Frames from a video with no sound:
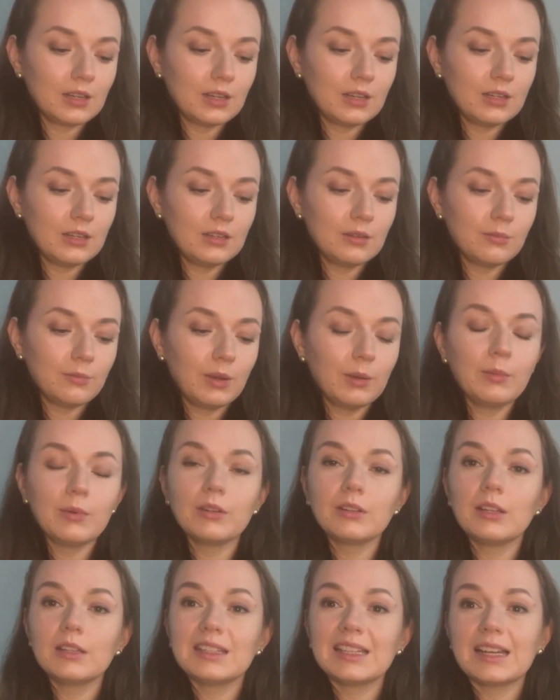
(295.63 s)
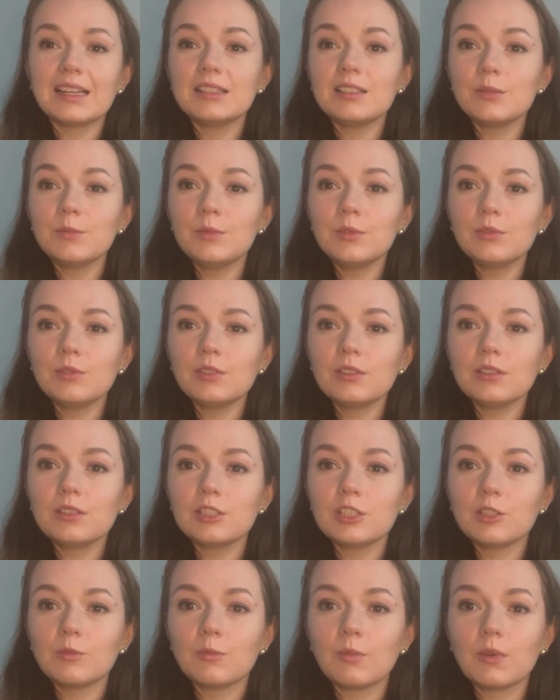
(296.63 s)
I remember the Tati Beauty,
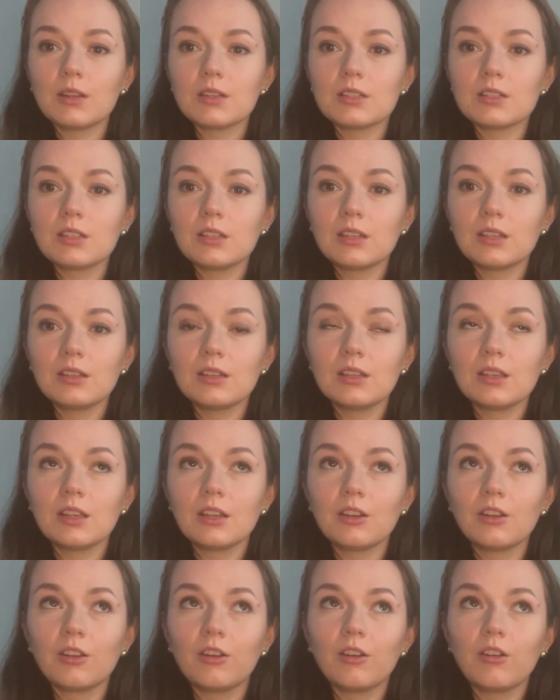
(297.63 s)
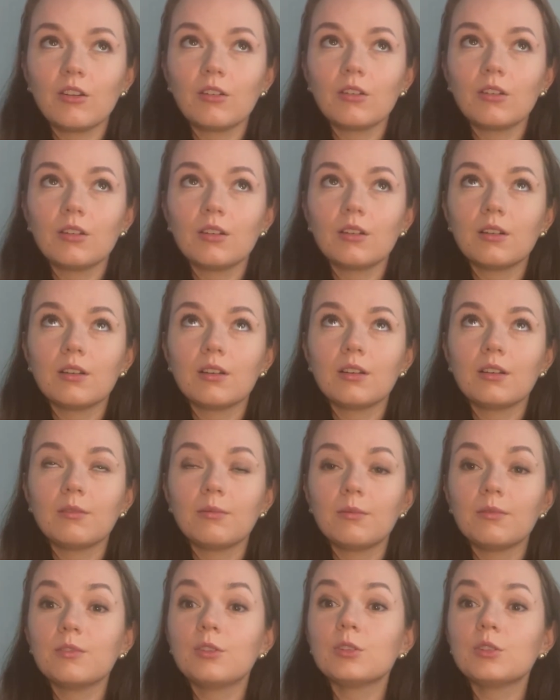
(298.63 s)
she mentioned it in her
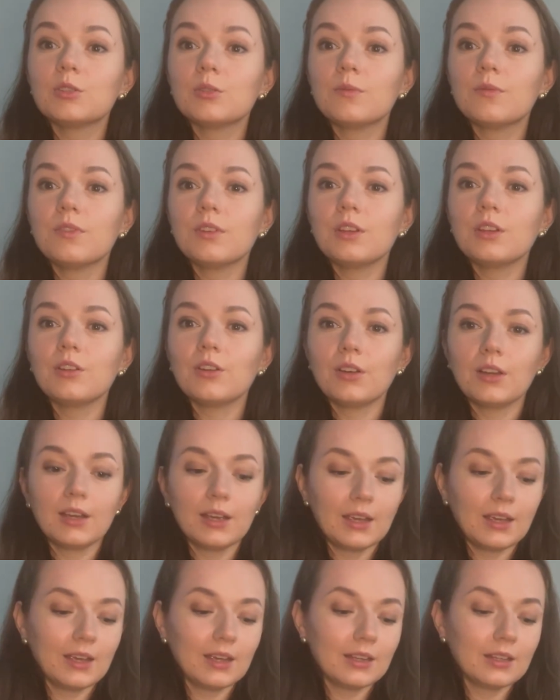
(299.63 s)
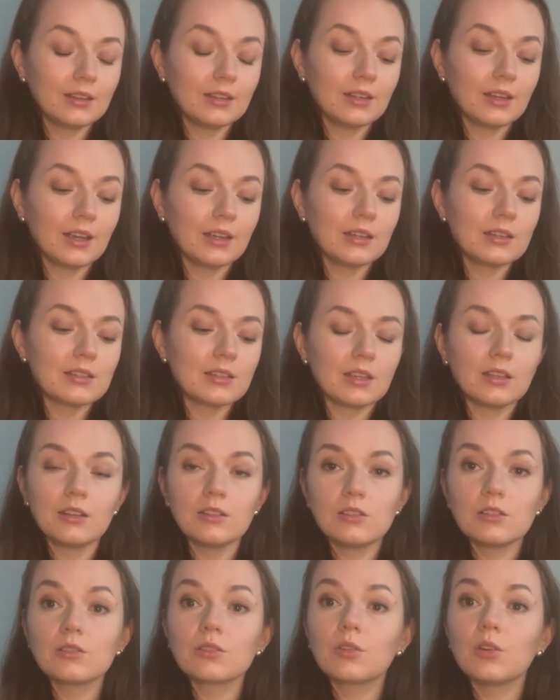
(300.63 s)
YouTube video, and I
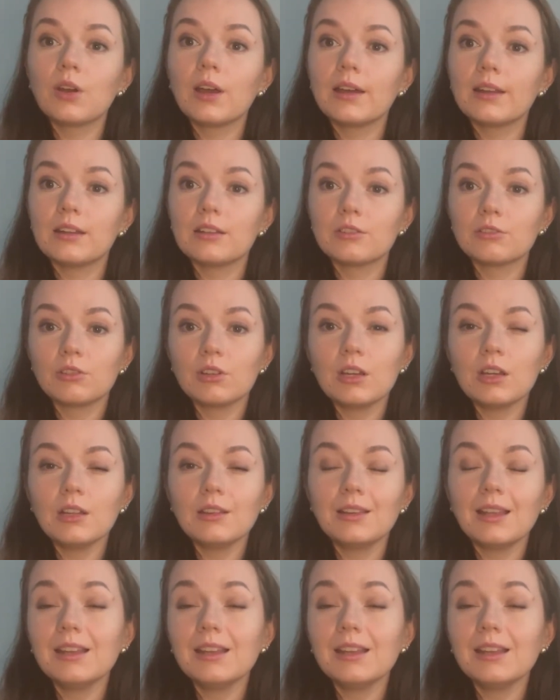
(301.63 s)
decided just go ahead and try it.